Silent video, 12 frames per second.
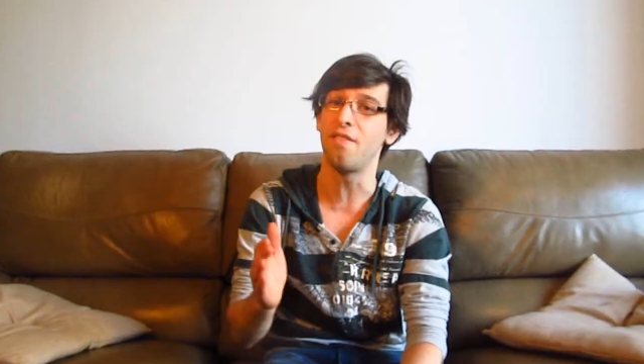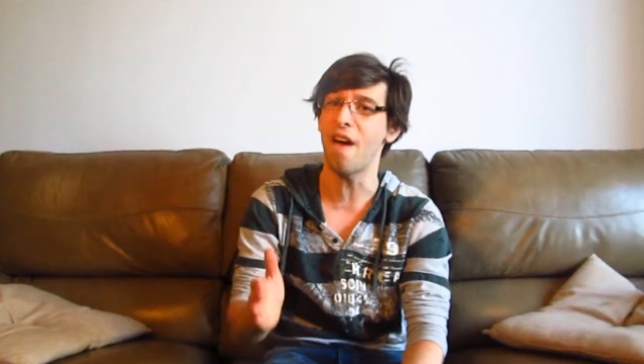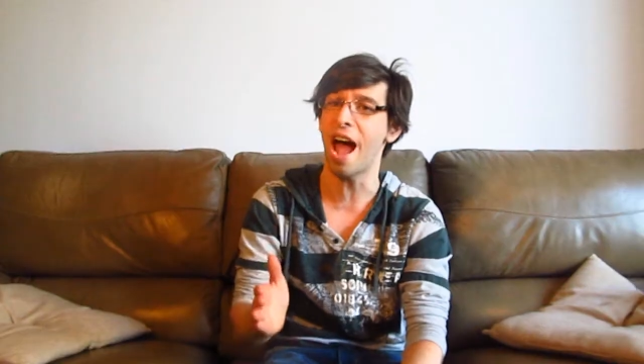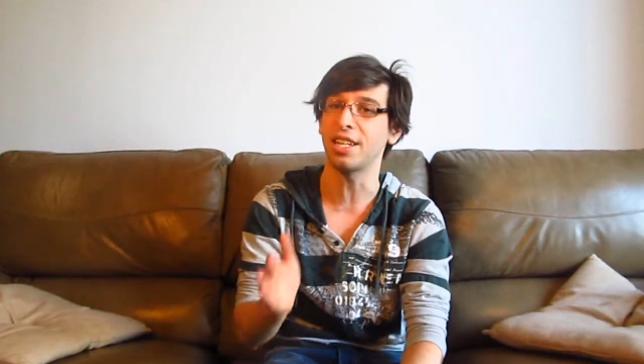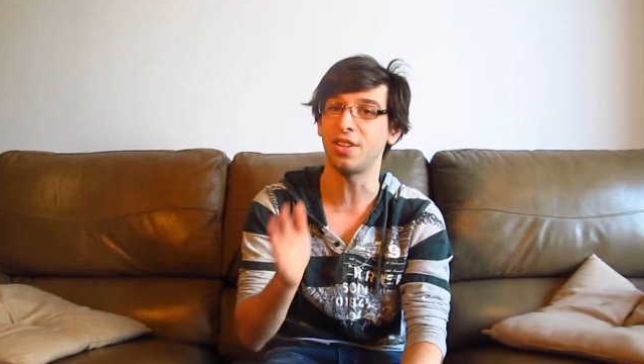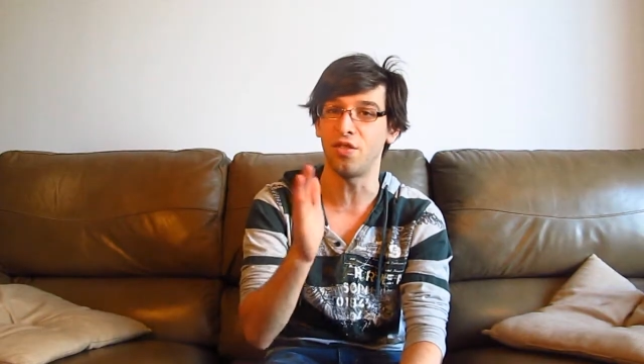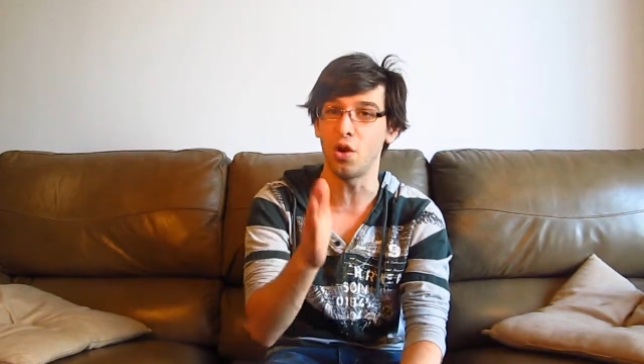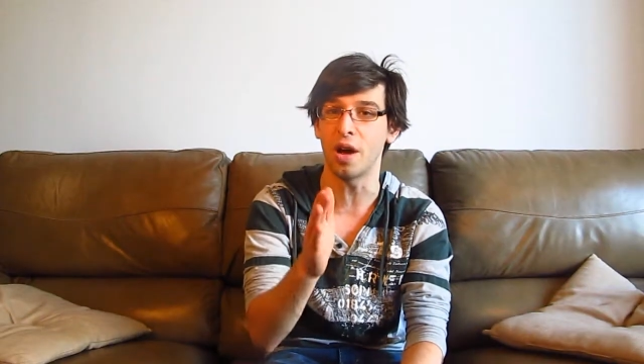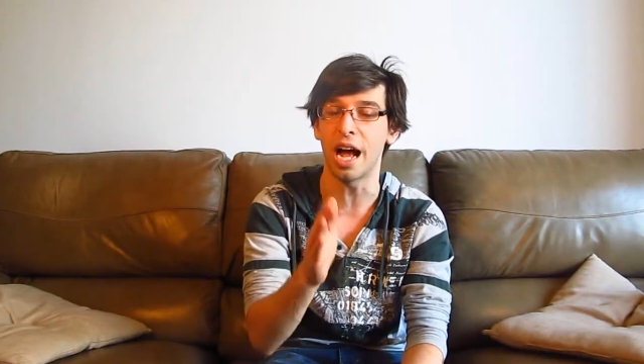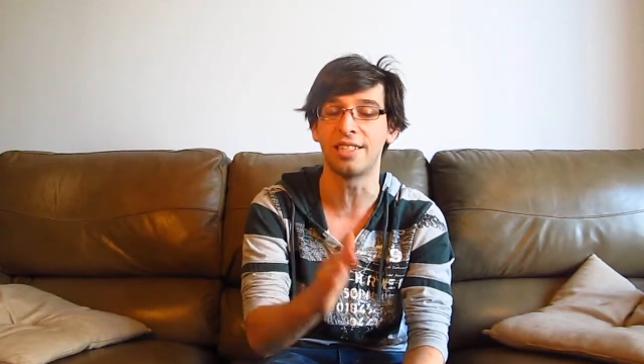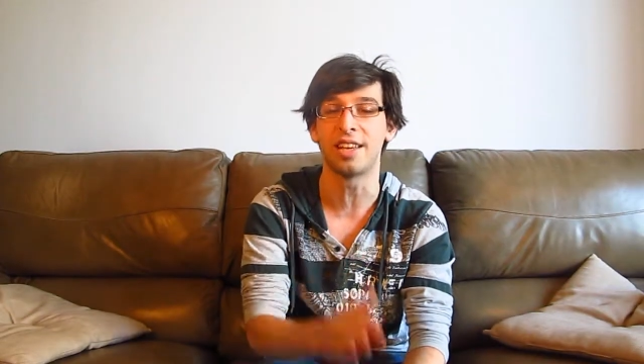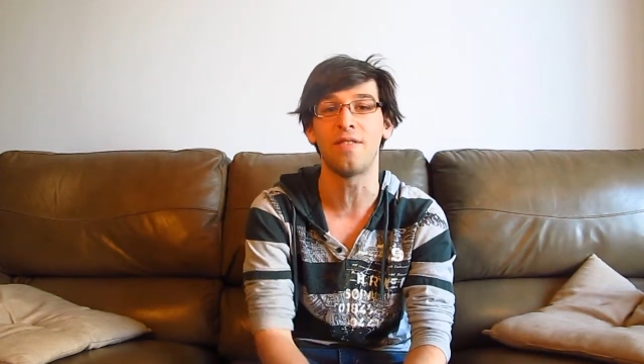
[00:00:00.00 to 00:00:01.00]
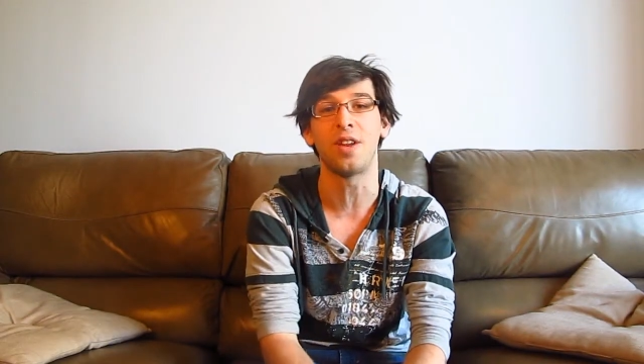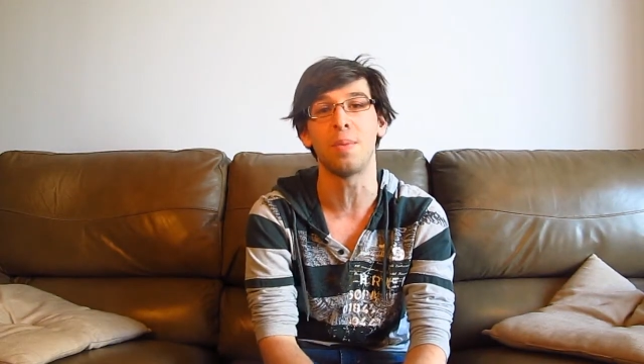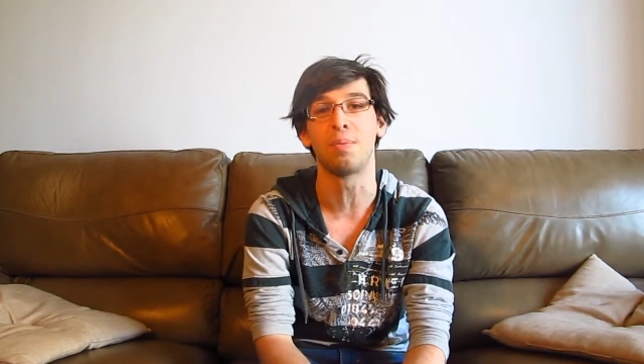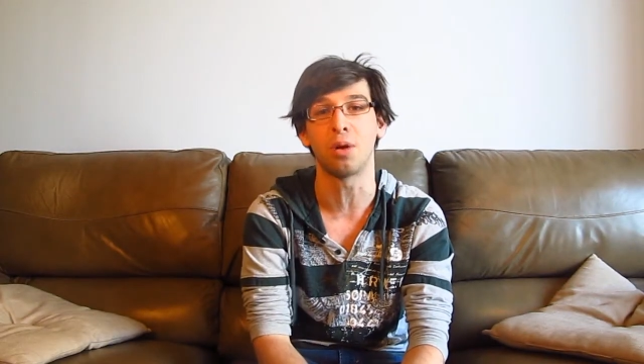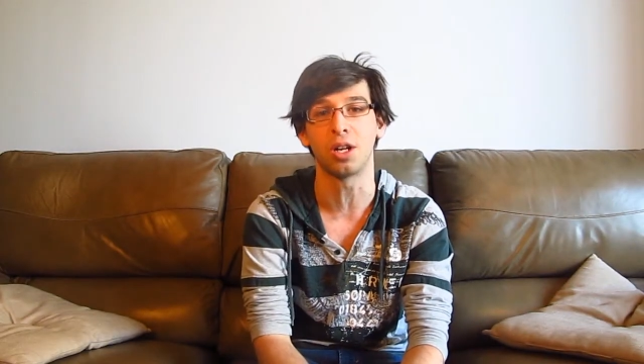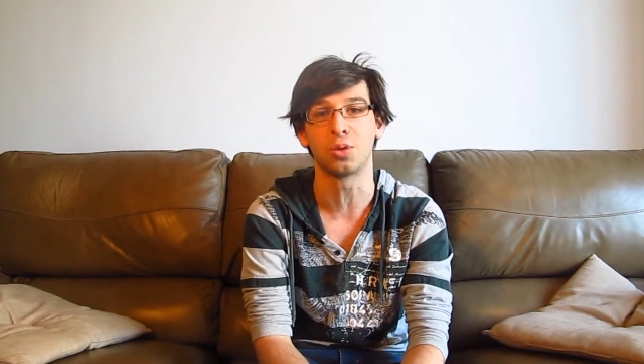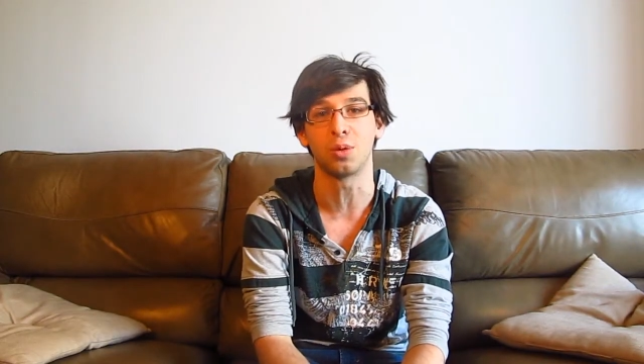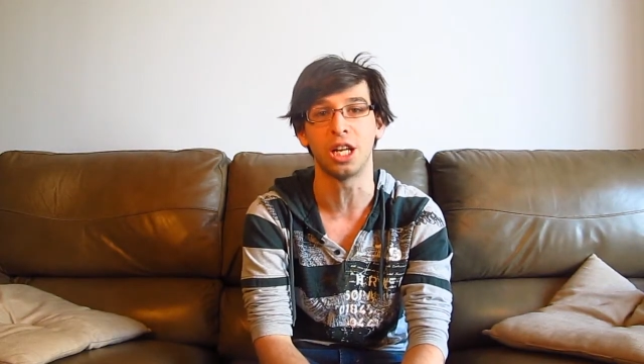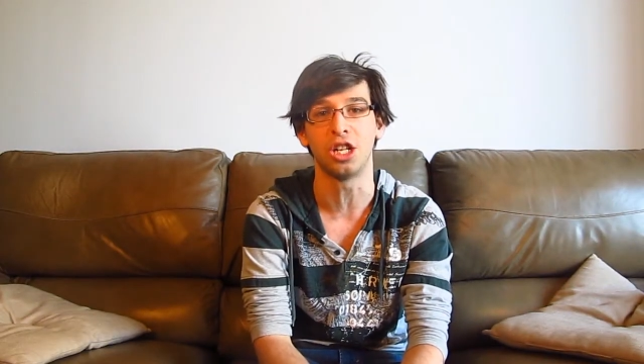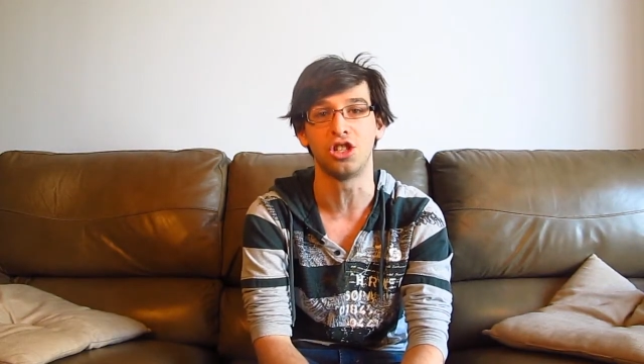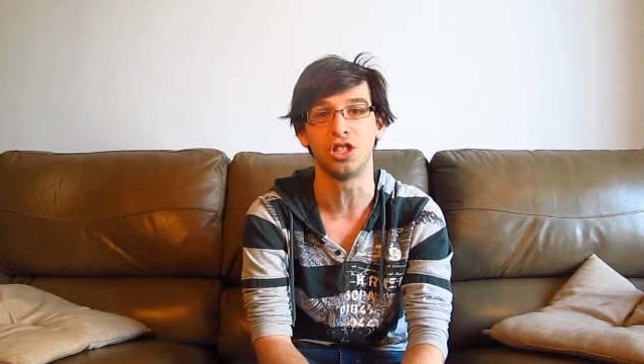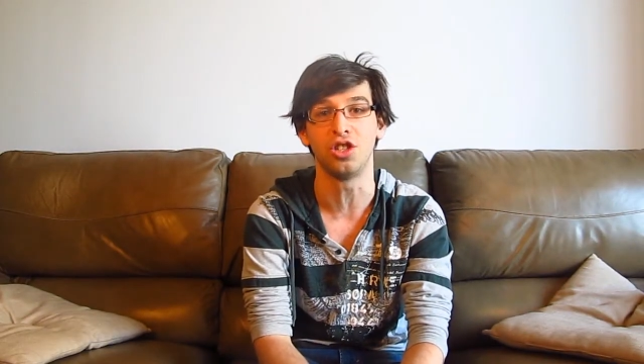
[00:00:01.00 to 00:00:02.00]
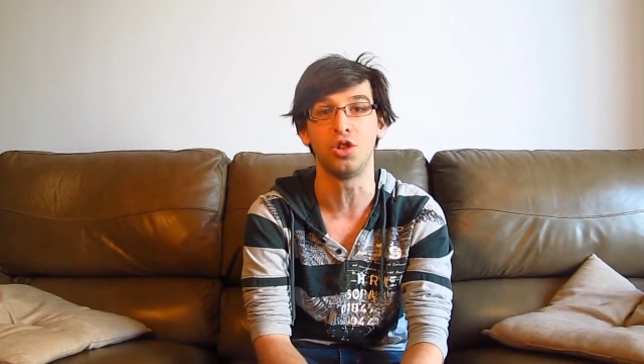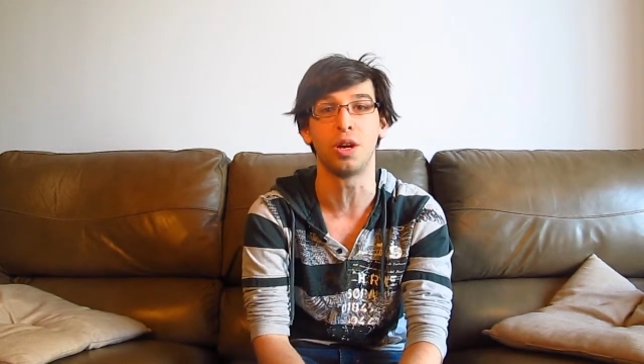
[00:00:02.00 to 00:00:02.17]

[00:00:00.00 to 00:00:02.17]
fact, if you guys have any press relations,